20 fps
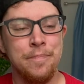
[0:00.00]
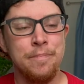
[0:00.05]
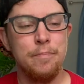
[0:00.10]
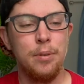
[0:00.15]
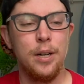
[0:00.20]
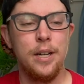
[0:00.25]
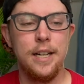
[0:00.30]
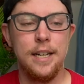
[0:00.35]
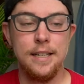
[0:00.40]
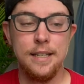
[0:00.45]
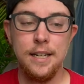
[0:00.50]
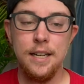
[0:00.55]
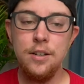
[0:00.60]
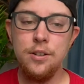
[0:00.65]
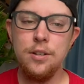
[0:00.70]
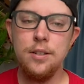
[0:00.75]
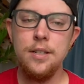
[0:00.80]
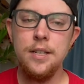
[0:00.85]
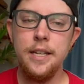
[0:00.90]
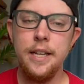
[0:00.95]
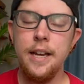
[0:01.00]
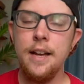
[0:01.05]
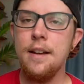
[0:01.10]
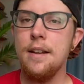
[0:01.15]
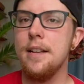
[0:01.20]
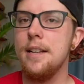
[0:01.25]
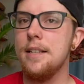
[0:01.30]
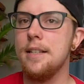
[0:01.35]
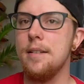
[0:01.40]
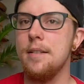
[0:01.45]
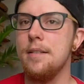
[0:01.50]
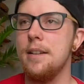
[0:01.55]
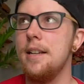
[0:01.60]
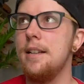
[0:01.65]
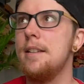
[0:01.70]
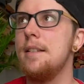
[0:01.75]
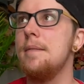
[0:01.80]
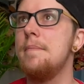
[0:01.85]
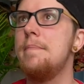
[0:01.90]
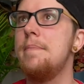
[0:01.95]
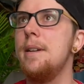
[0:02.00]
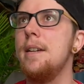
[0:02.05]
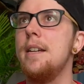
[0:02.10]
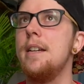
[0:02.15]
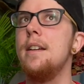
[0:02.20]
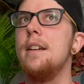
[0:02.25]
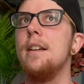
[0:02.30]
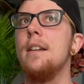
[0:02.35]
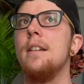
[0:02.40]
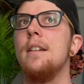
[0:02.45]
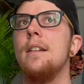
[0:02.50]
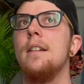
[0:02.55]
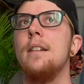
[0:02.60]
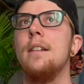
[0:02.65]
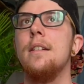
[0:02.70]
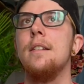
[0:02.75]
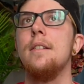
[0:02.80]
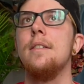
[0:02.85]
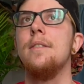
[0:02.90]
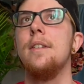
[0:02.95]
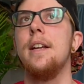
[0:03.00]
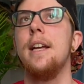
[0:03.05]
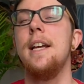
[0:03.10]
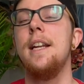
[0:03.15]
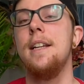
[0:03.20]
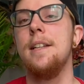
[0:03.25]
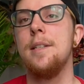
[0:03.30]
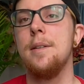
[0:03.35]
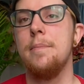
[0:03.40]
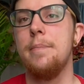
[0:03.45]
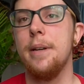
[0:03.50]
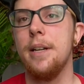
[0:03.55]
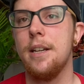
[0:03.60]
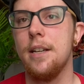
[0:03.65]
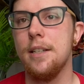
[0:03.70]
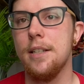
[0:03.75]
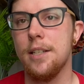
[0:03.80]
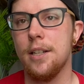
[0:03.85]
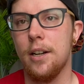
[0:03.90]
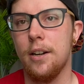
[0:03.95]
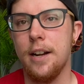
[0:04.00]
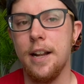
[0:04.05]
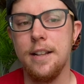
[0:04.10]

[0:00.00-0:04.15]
But essentially, yeah, it is a big concern,